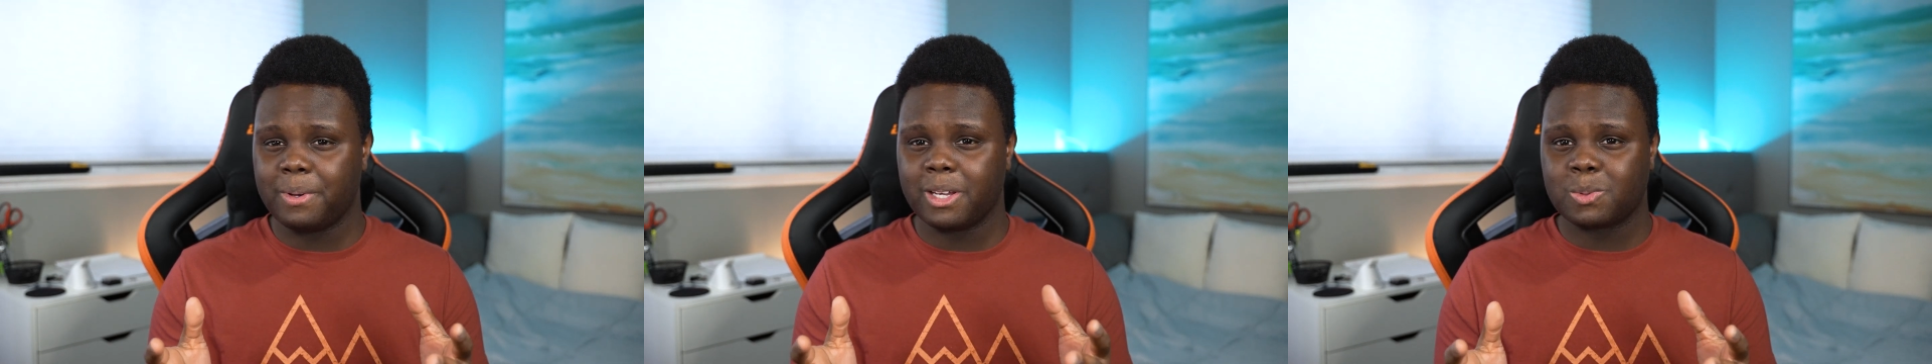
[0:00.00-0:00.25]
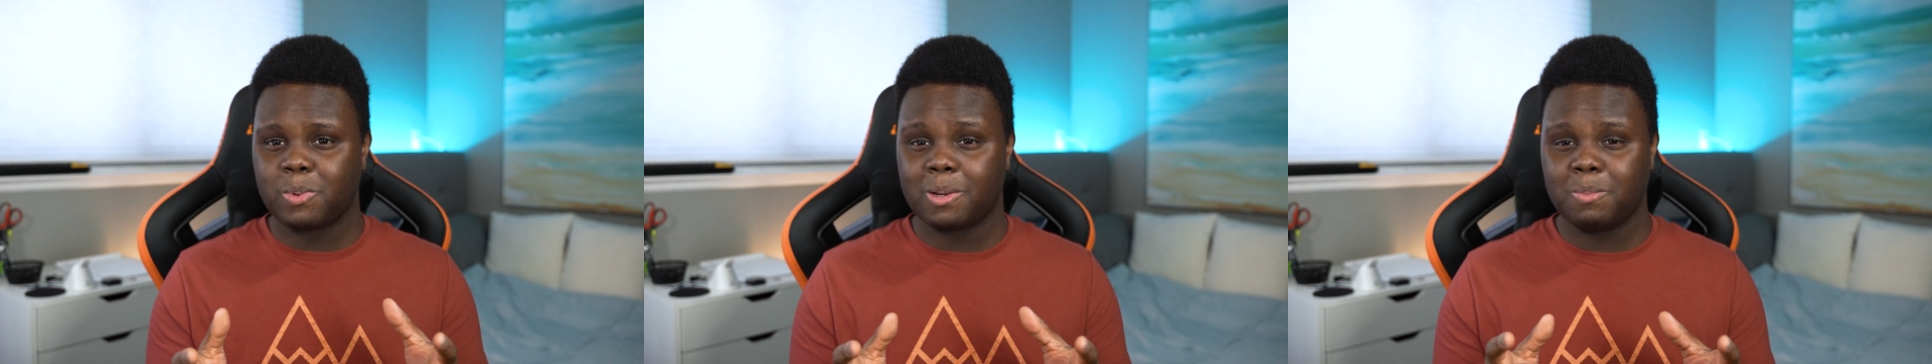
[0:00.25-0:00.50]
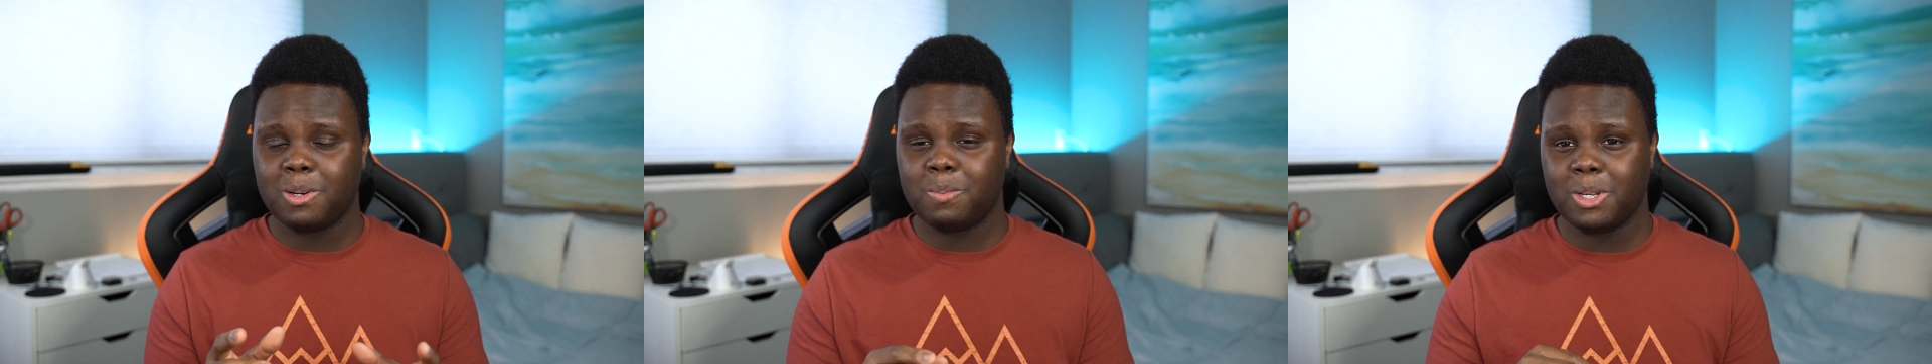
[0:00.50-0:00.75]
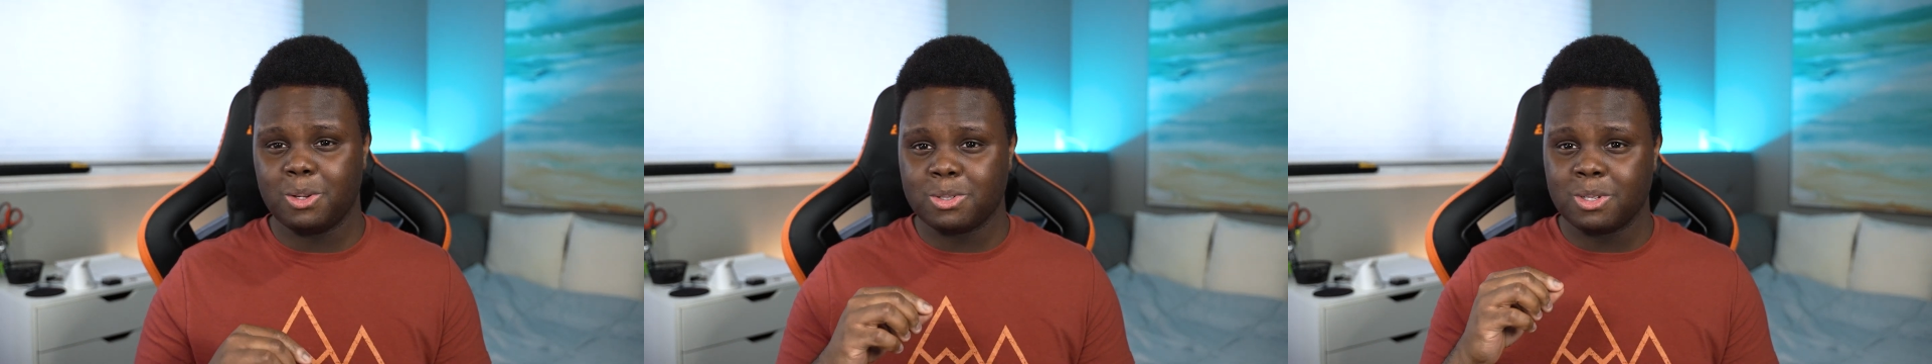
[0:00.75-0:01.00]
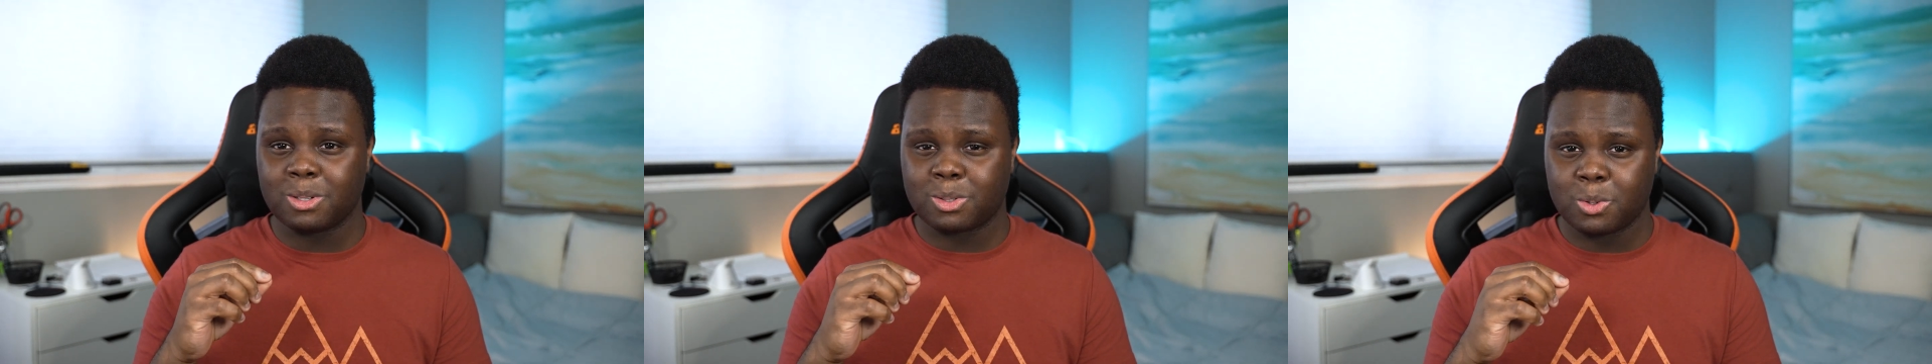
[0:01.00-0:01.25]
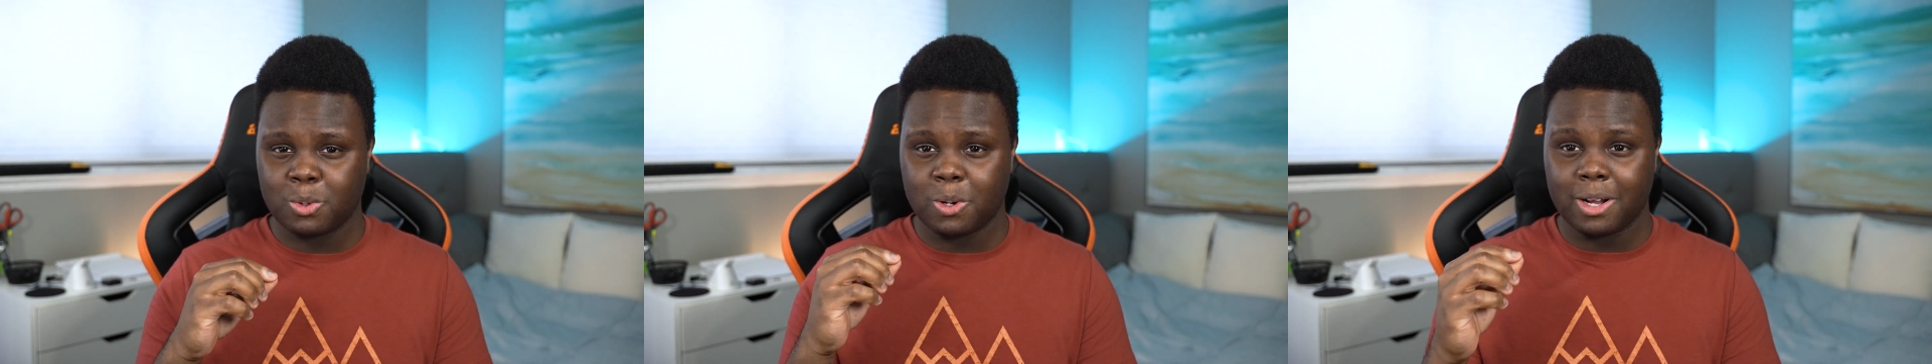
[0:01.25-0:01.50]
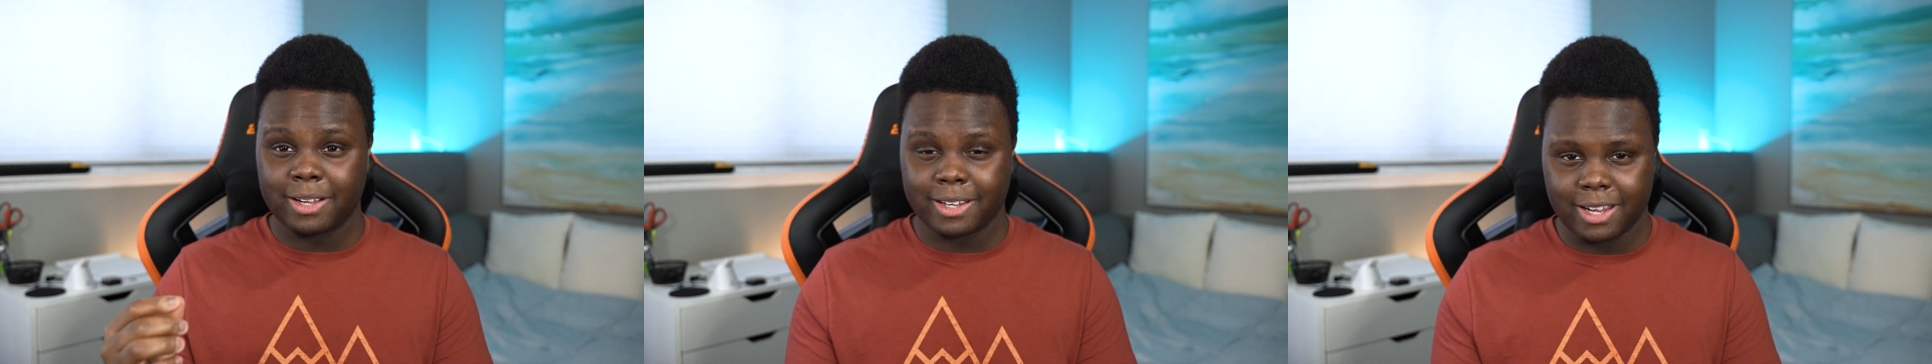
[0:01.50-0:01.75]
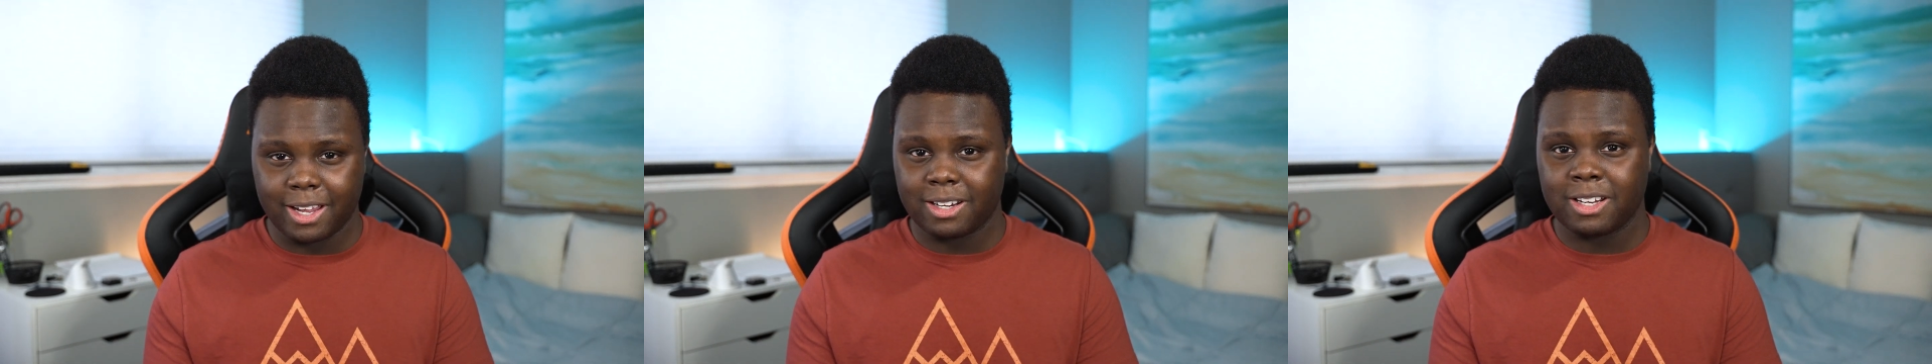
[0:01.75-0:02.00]
expect me to be using this tool
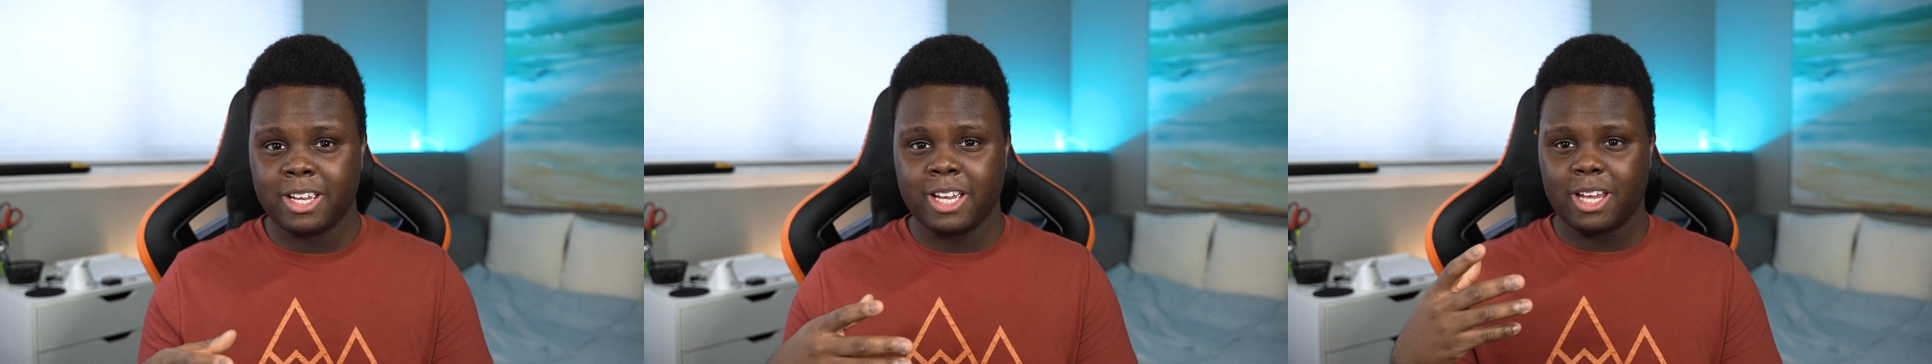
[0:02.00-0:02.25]
again